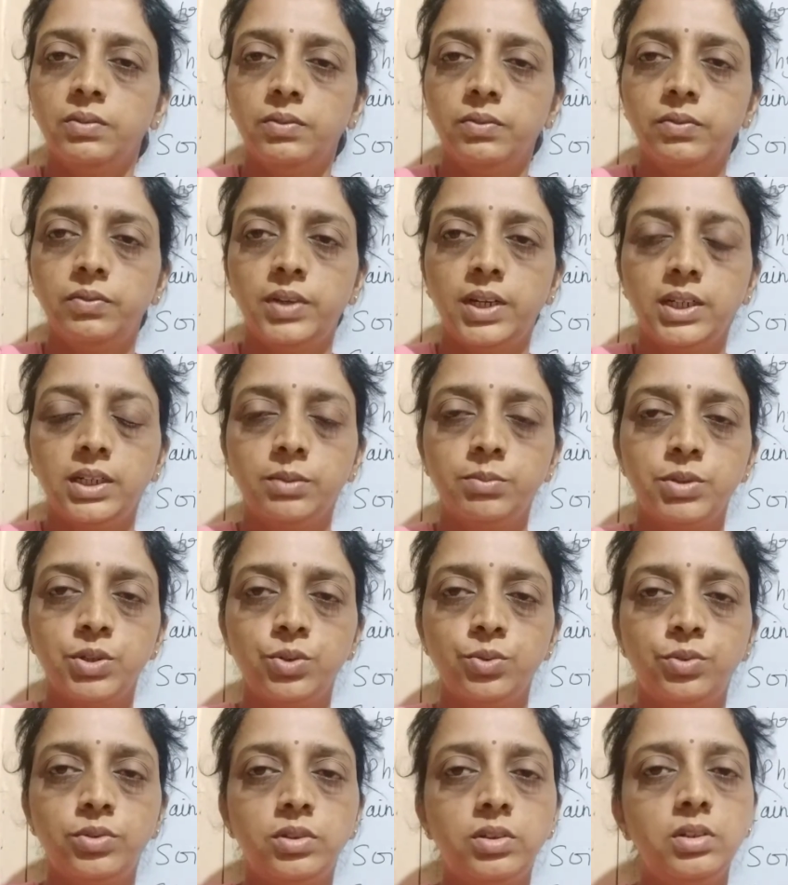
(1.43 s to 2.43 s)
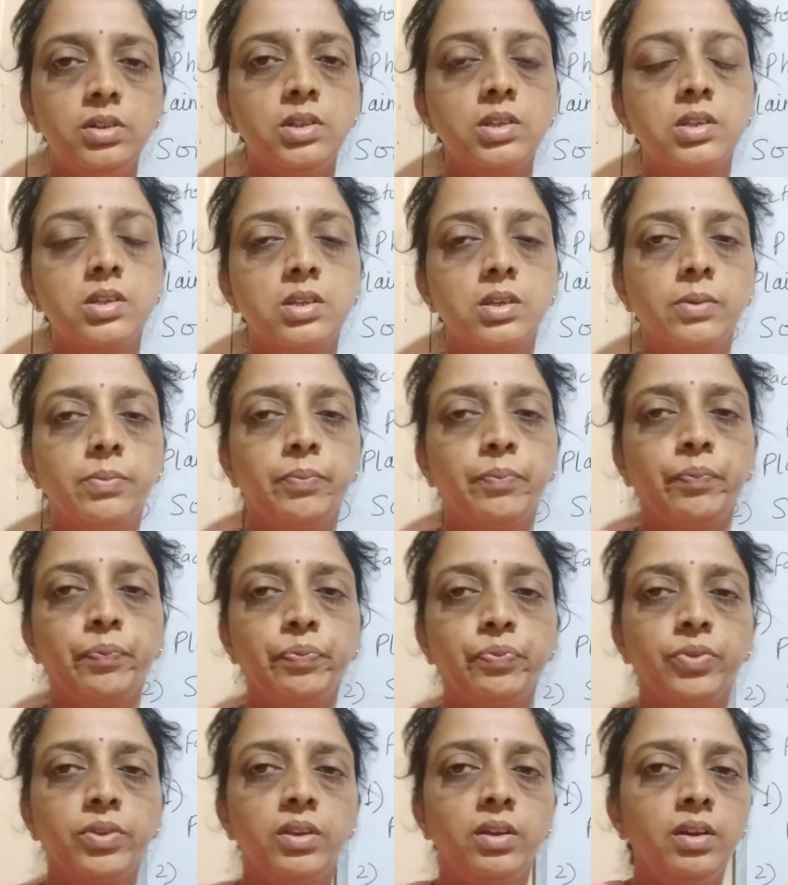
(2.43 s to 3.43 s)
Welcome students.
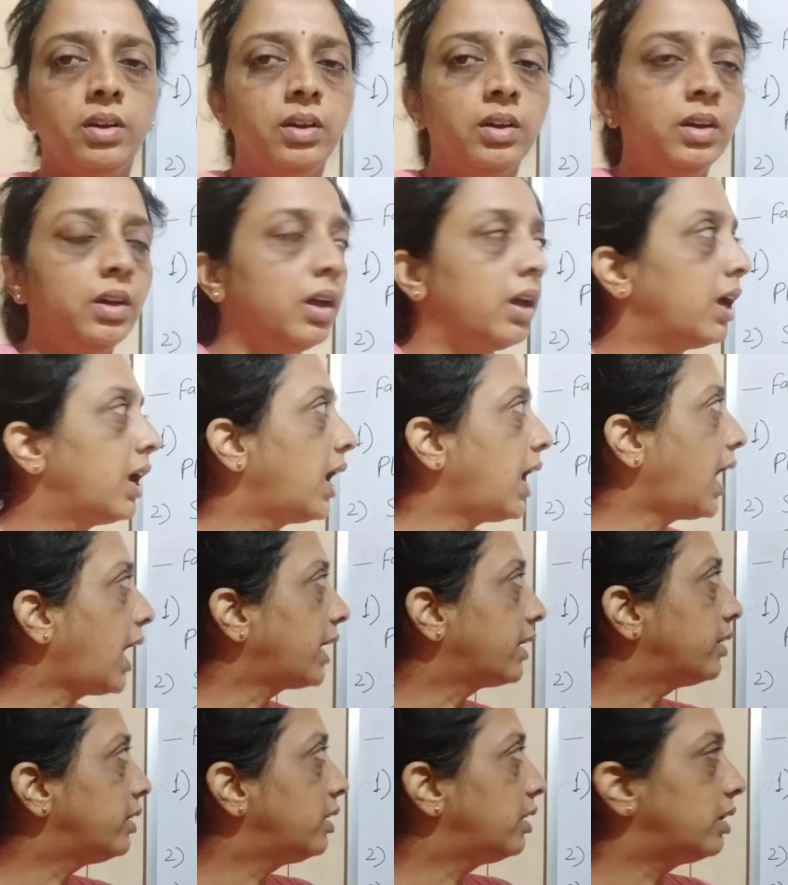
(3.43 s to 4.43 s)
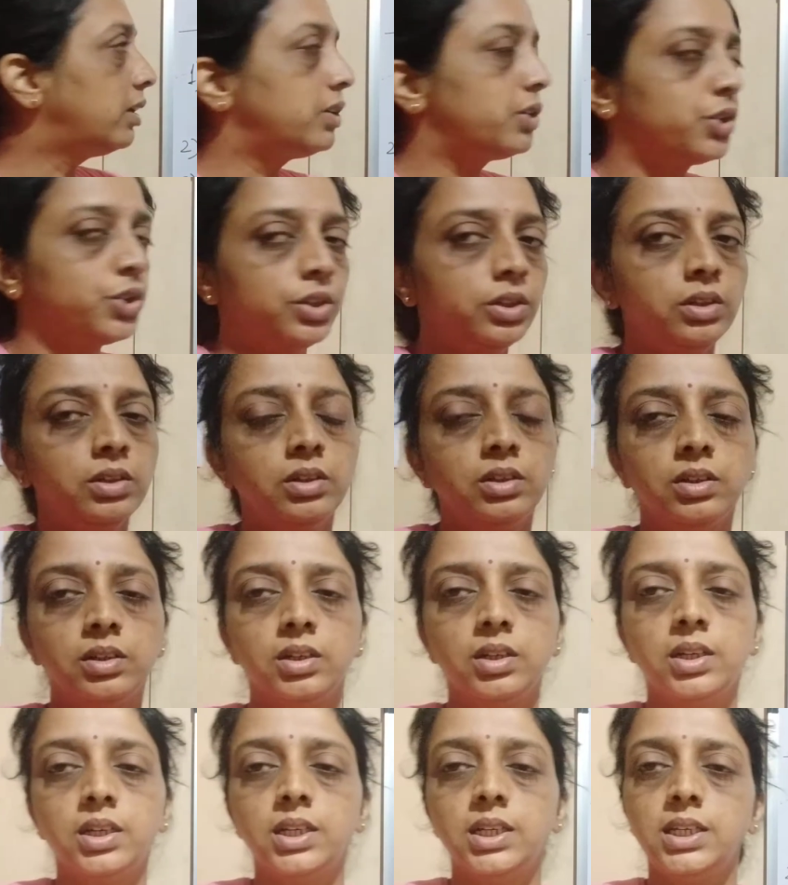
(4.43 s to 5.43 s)
Agriculture
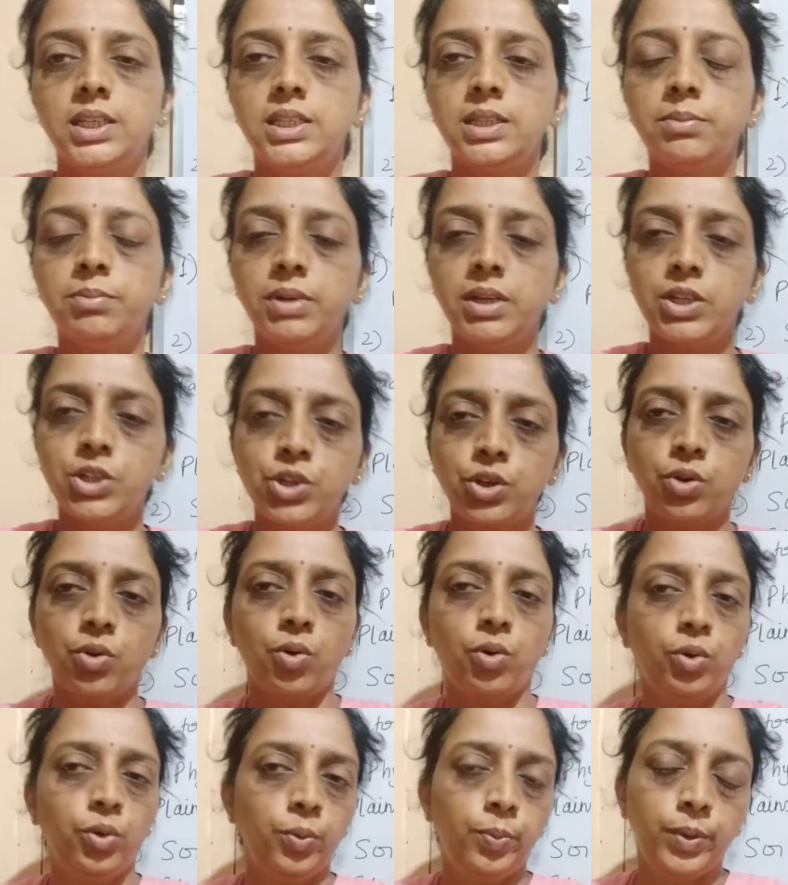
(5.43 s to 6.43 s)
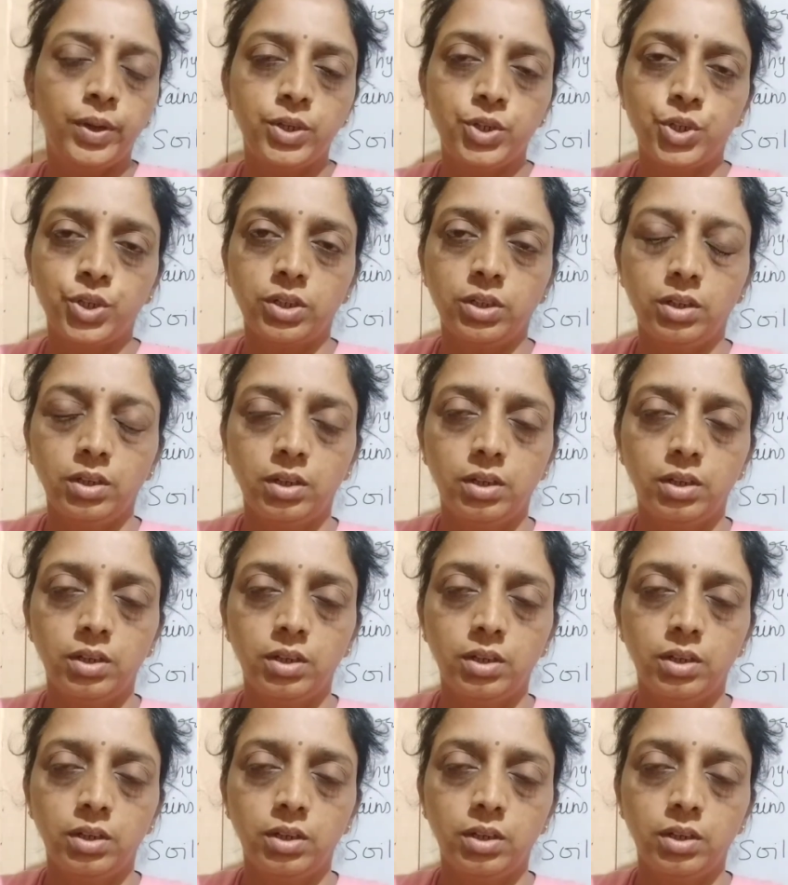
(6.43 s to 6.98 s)
is the major occupation.